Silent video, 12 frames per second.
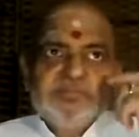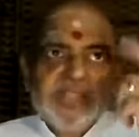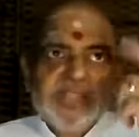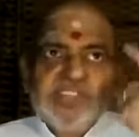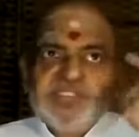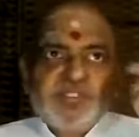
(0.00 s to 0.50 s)

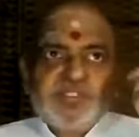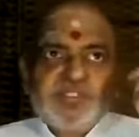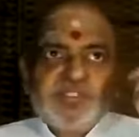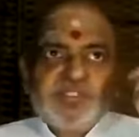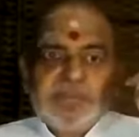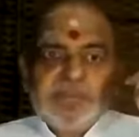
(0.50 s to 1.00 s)
Eyes are
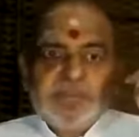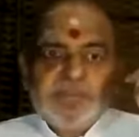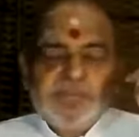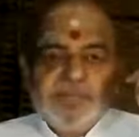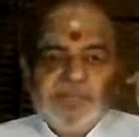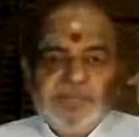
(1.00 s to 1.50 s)
seeing it.
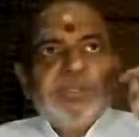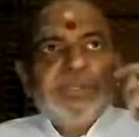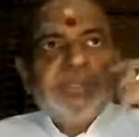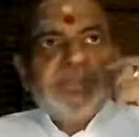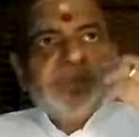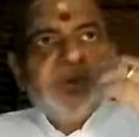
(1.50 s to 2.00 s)

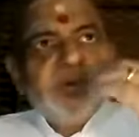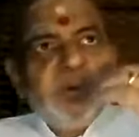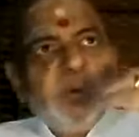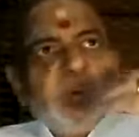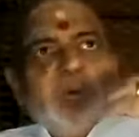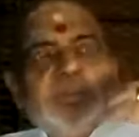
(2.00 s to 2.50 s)
To
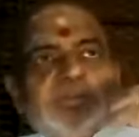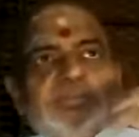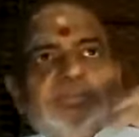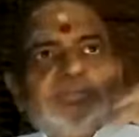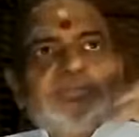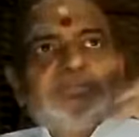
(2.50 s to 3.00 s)
know
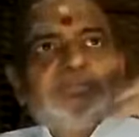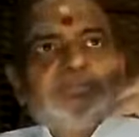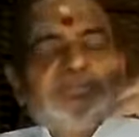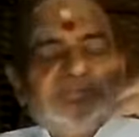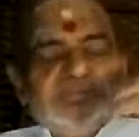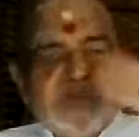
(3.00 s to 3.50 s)

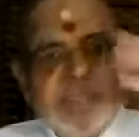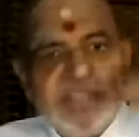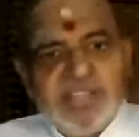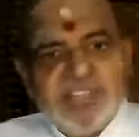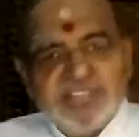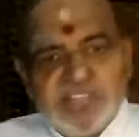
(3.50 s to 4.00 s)
that
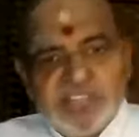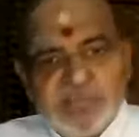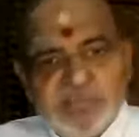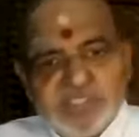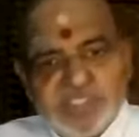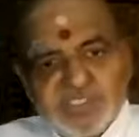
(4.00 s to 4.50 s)
mind has sent the
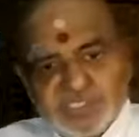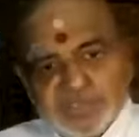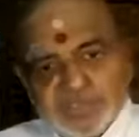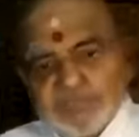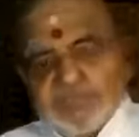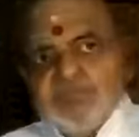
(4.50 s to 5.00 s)
message
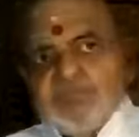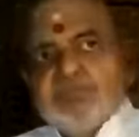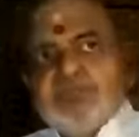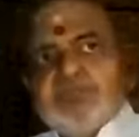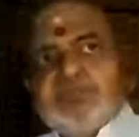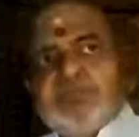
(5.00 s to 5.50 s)

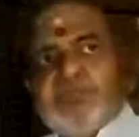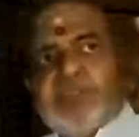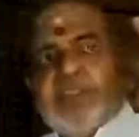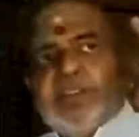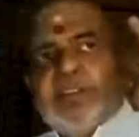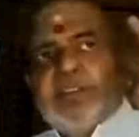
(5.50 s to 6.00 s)

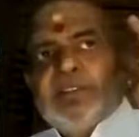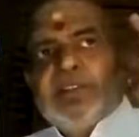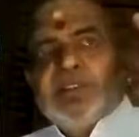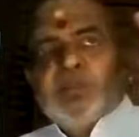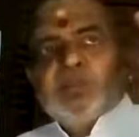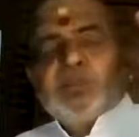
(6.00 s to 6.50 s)

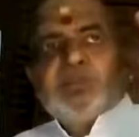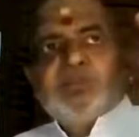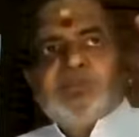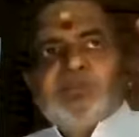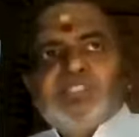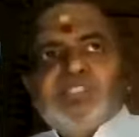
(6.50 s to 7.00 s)
that to
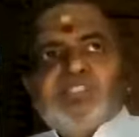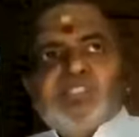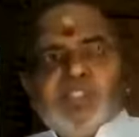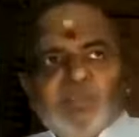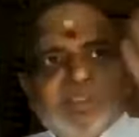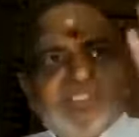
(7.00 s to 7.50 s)

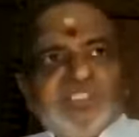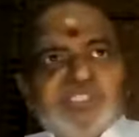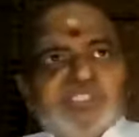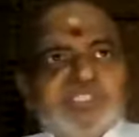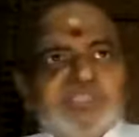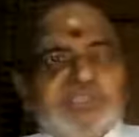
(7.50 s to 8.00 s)
chitta. What is
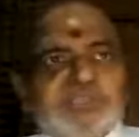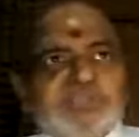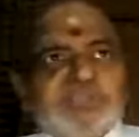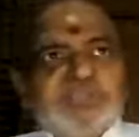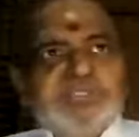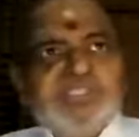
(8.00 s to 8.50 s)
this?
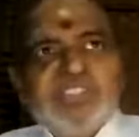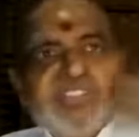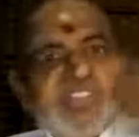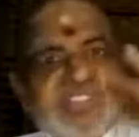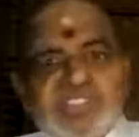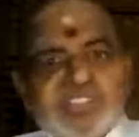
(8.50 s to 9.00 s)

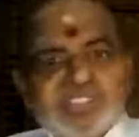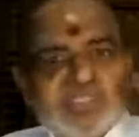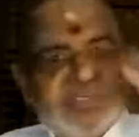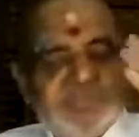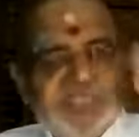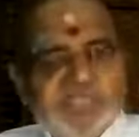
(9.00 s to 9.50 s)
Chitta tells
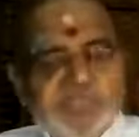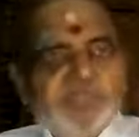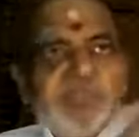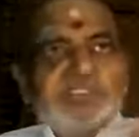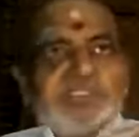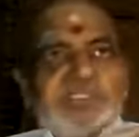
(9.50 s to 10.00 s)
with this
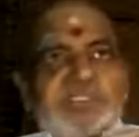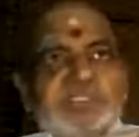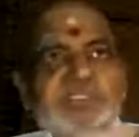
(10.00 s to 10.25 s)
impression.